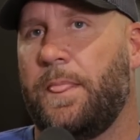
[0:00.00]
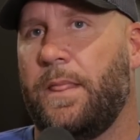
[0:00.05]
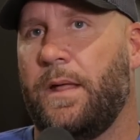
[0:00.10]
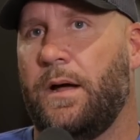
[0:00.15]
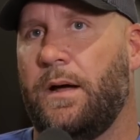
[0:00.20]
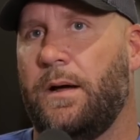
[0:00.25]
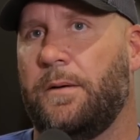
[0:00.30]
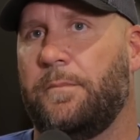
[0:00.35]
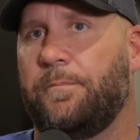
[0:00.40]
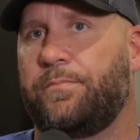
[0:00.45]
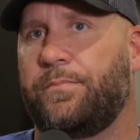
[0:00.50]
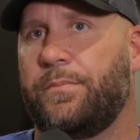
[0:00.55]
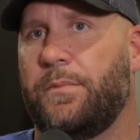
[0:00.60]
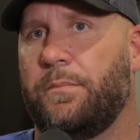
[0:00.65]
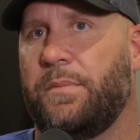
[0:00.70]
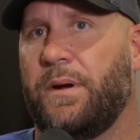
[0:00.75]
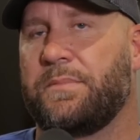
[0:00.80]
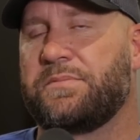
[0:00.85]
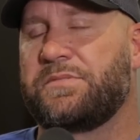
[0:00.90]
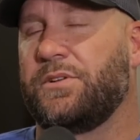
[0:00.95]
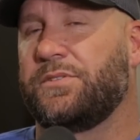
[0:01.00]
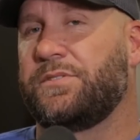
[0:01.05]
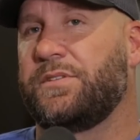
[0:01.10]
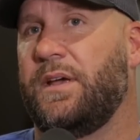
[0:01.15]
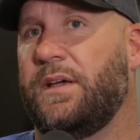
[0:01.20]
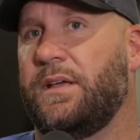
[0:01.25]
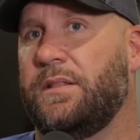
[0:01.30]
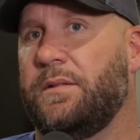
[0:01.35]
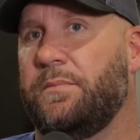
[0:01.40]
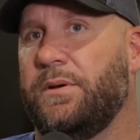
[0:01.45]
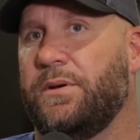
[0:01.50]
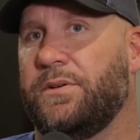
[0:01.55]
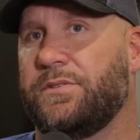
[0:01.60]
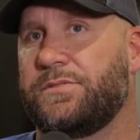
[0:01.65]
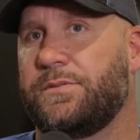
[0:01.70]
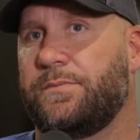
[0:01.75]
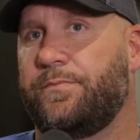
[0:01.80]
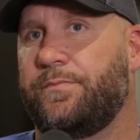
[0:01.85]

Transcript: But I'm still taking the Bills.